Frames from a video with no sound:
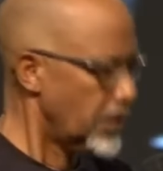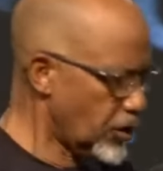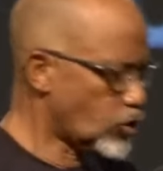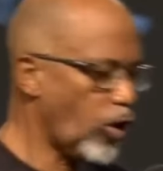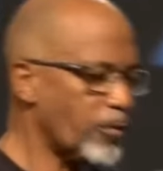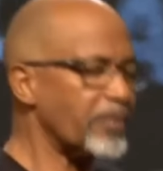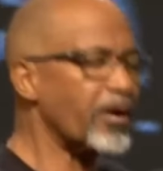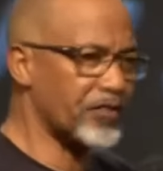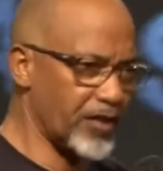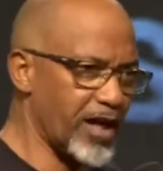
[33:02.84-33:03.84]
he told me
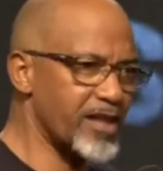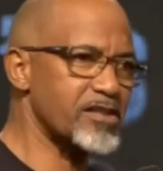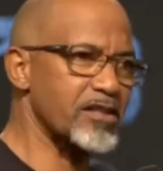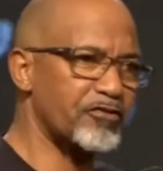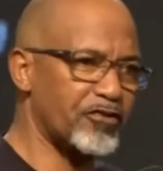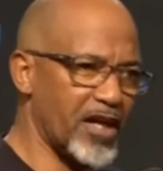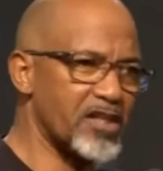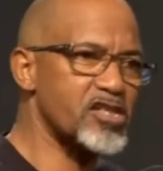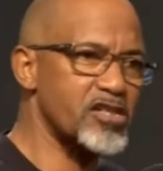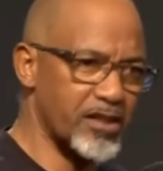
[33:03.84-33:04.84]
about the lust of the
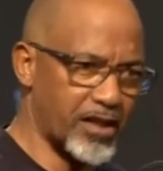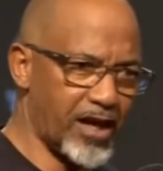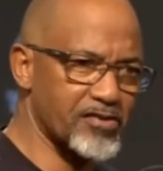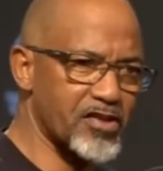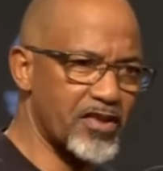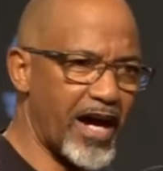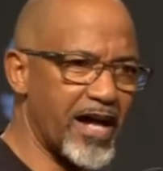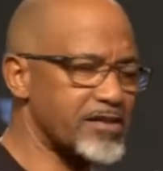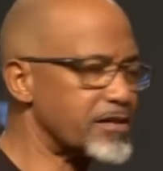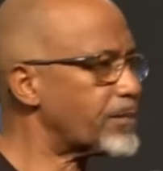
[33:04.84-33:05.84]
flesh, the lust of the
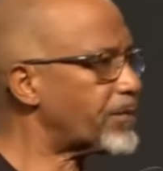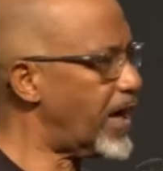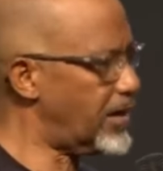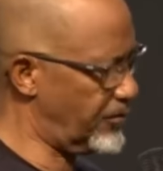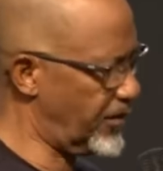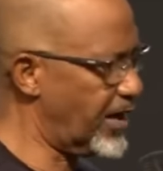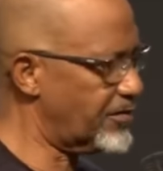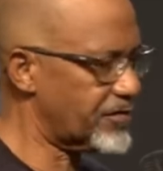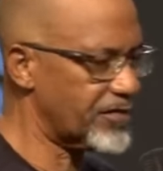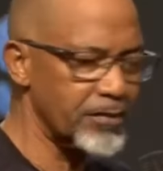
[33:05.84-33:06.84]
eyes, and the pride of
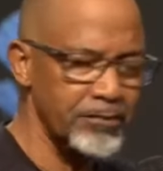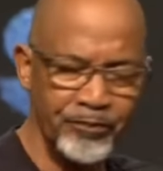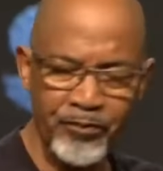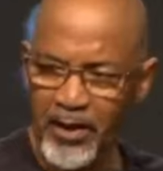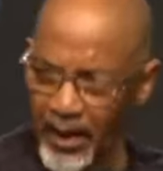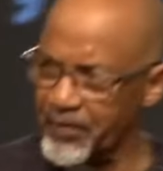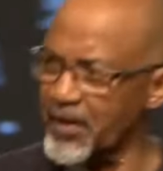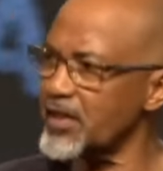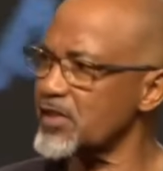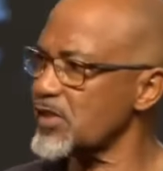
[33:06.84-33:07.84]
life. And
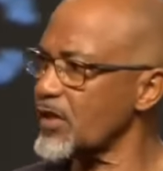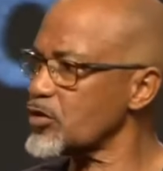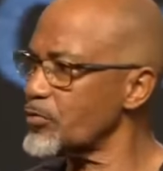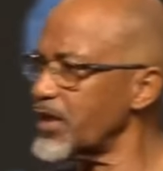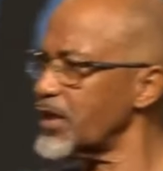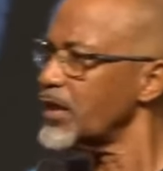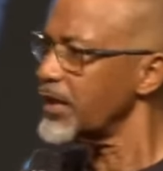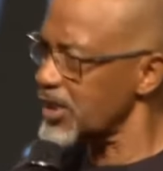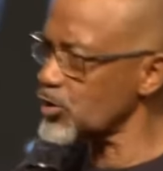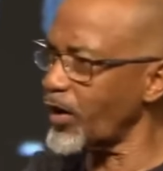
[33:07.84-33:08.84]
then he said to me,
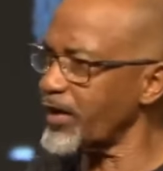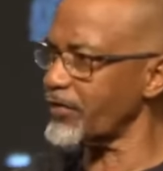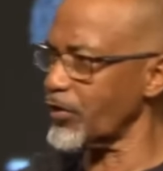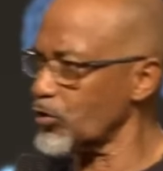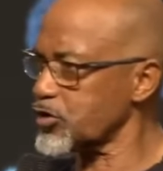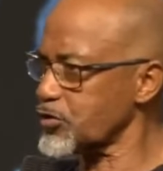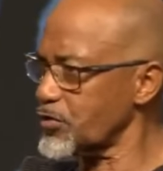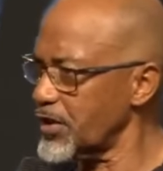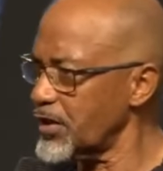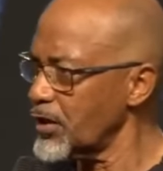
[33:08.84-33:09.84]
it's one of those
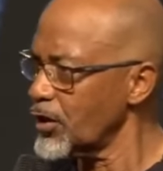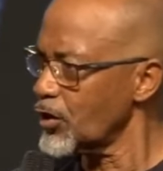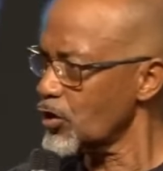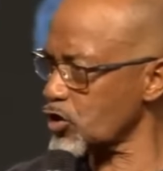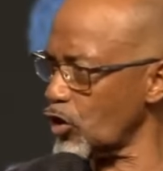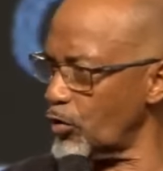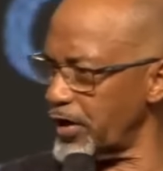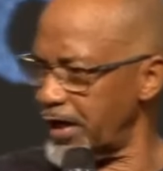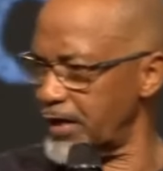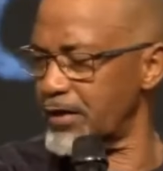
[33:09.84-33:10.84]
three. So
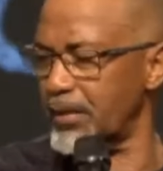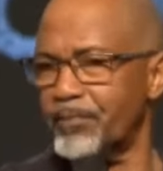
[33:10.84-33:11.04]
in the